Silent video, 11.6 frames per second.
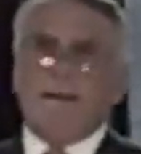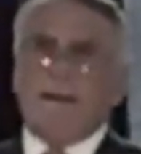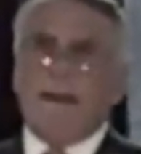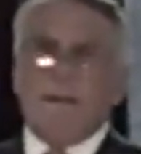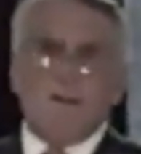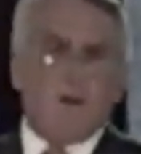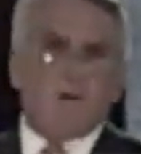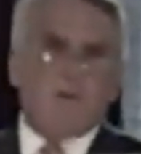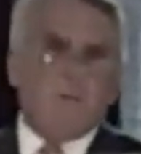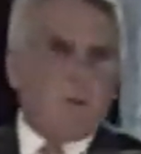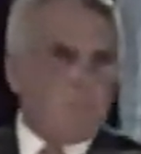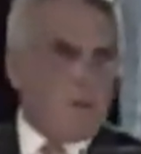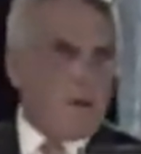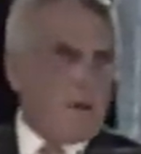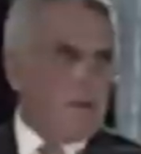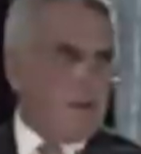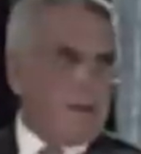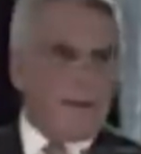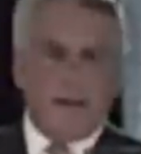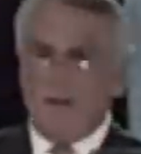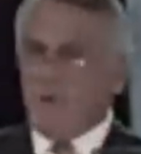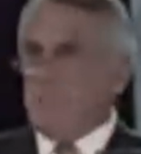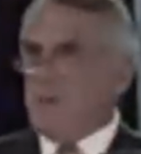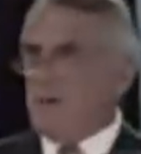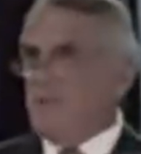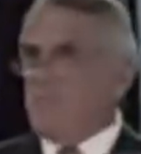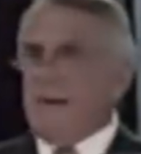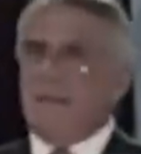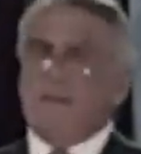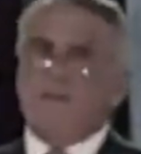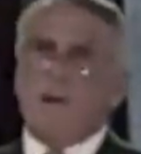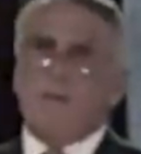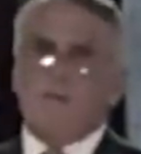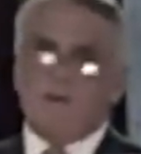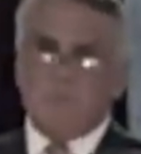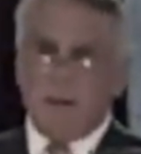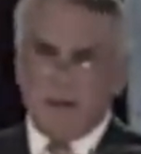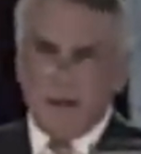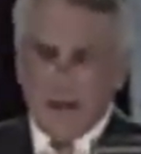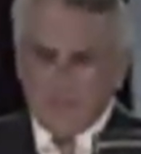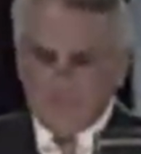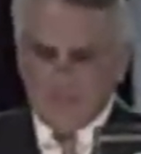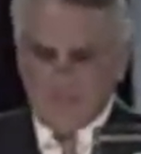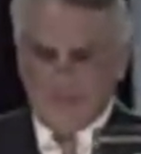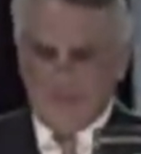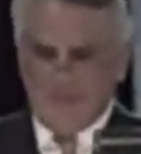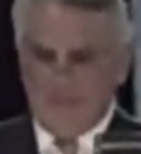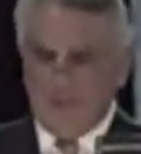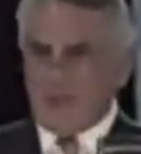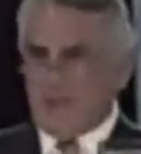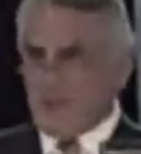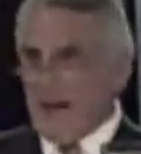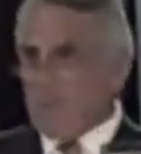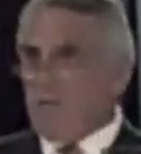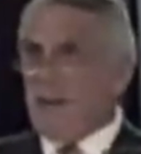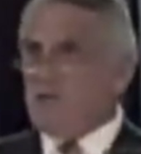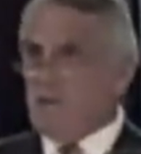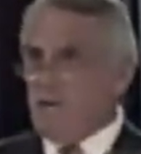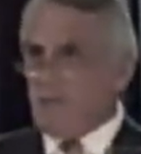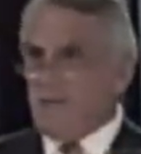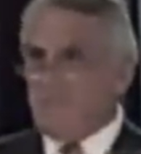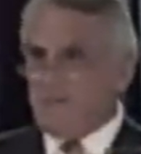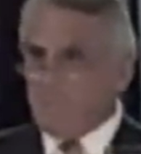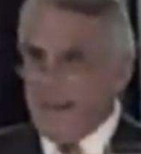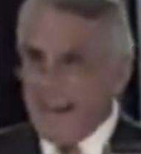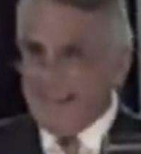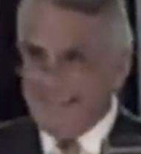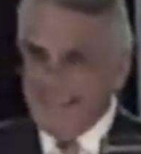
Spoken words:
I know she'd been running the Canadian Imperial Bank of Commerce by now. because I rescued her from that.